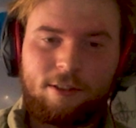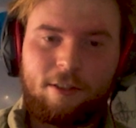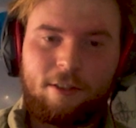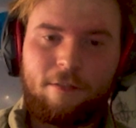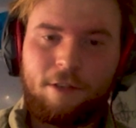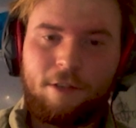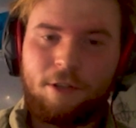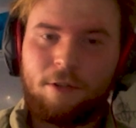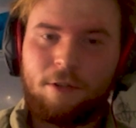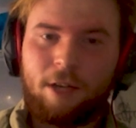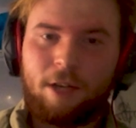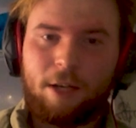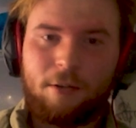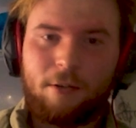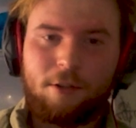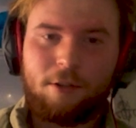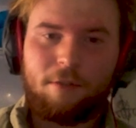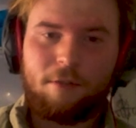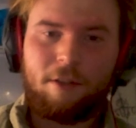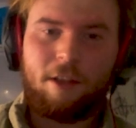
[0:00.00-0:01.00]
official
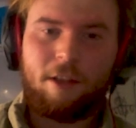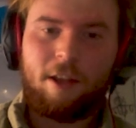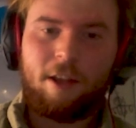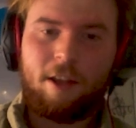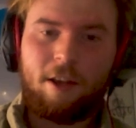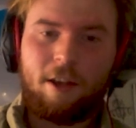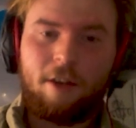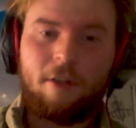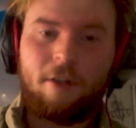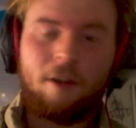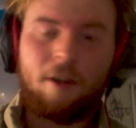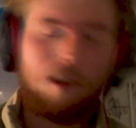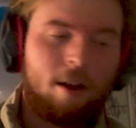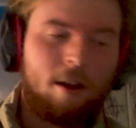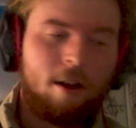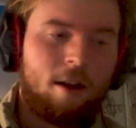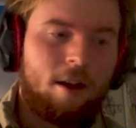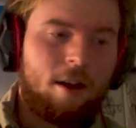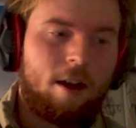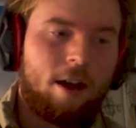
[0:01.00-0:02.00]
language of the EU,
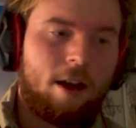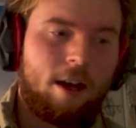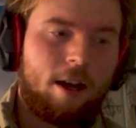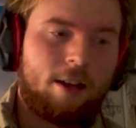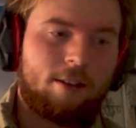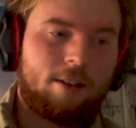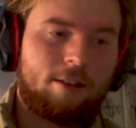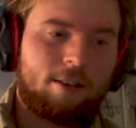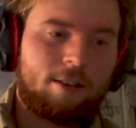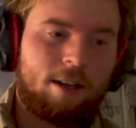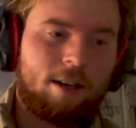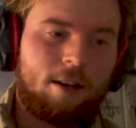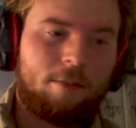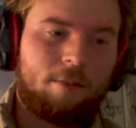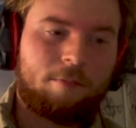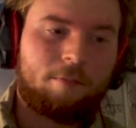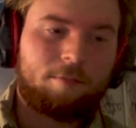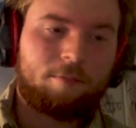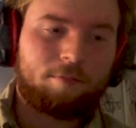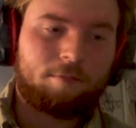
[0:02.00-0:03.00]
and
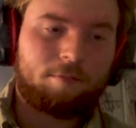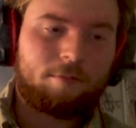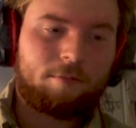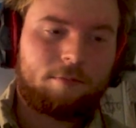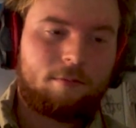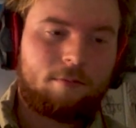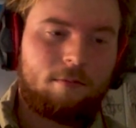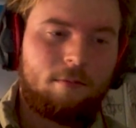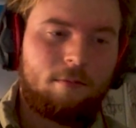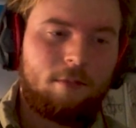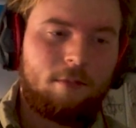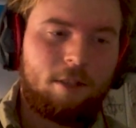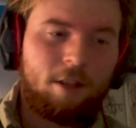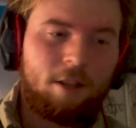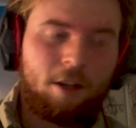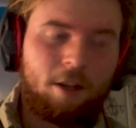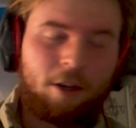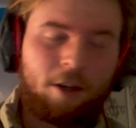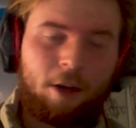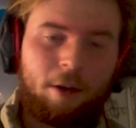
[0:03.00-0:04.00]
you
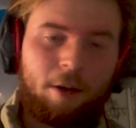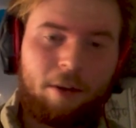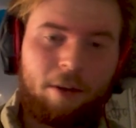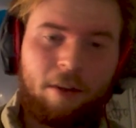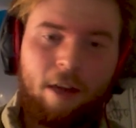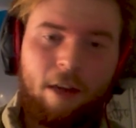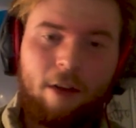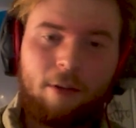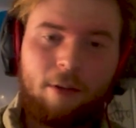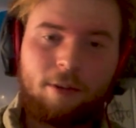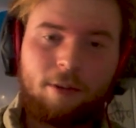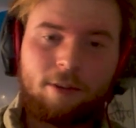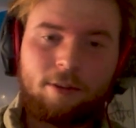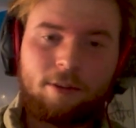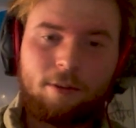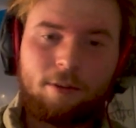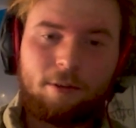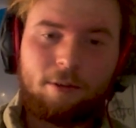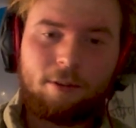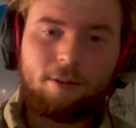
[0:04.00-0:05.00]
know, going there
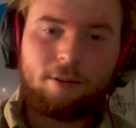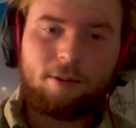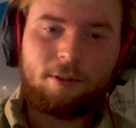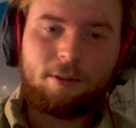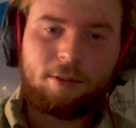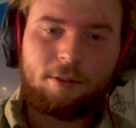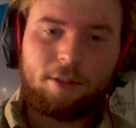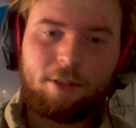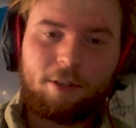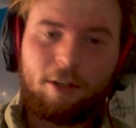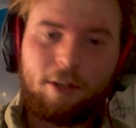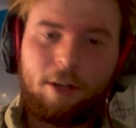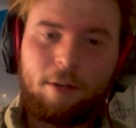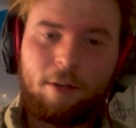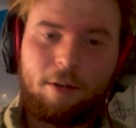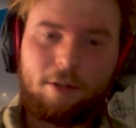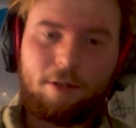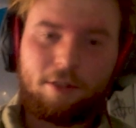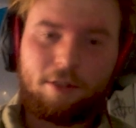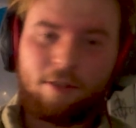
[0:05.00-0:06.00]
was
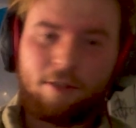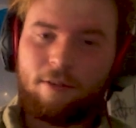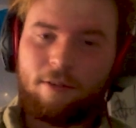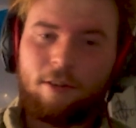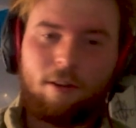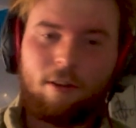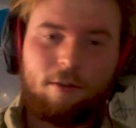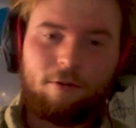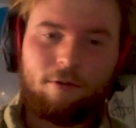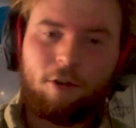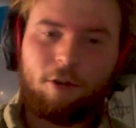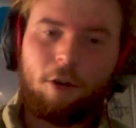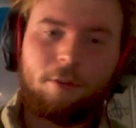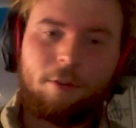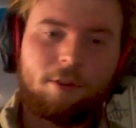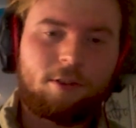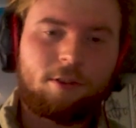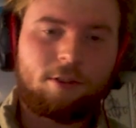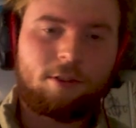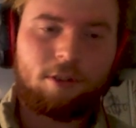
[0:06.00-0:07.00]
incredible, because you've got
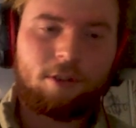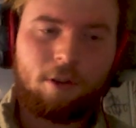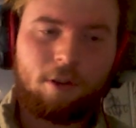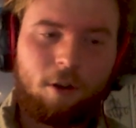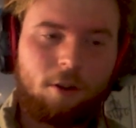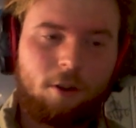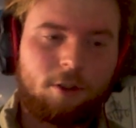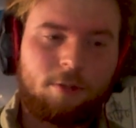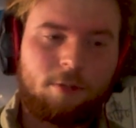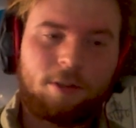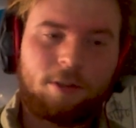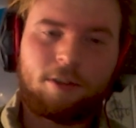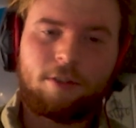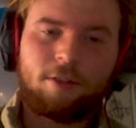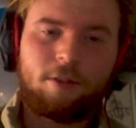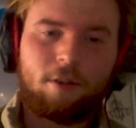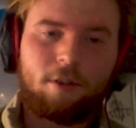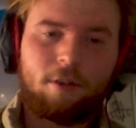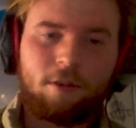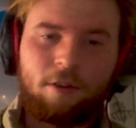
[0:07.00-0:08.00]
Romans, you've got
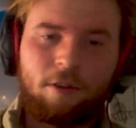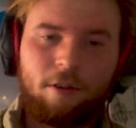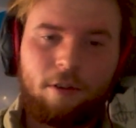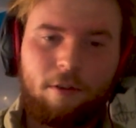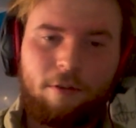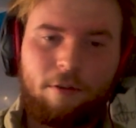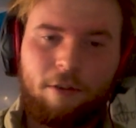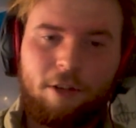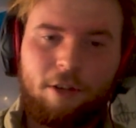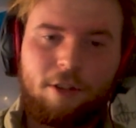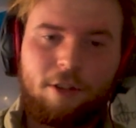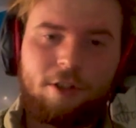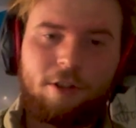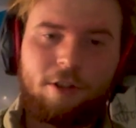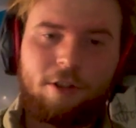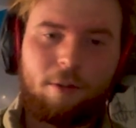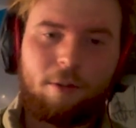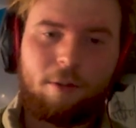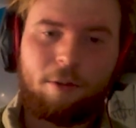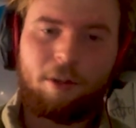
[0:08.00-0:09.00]
Ottomans, you've got
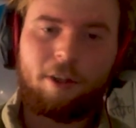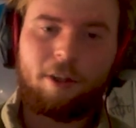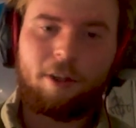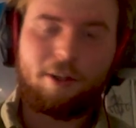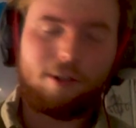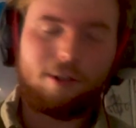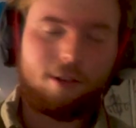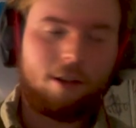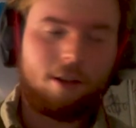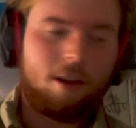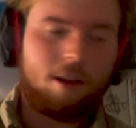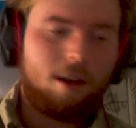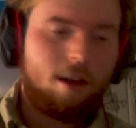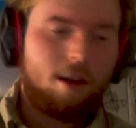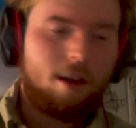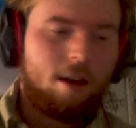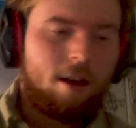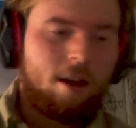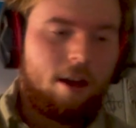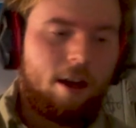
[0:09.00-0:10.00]
French, you've got the British, and
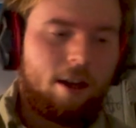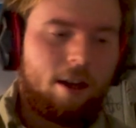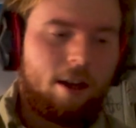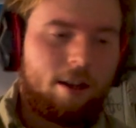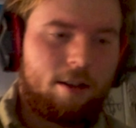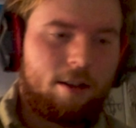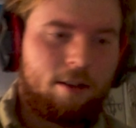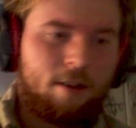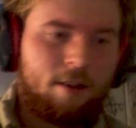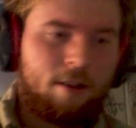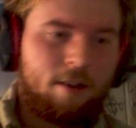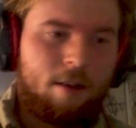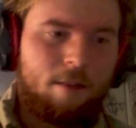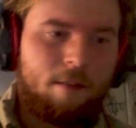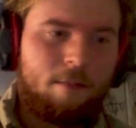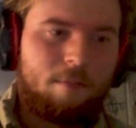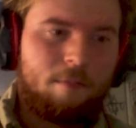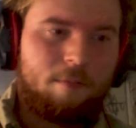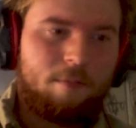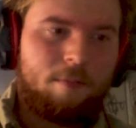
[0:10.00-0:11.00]
the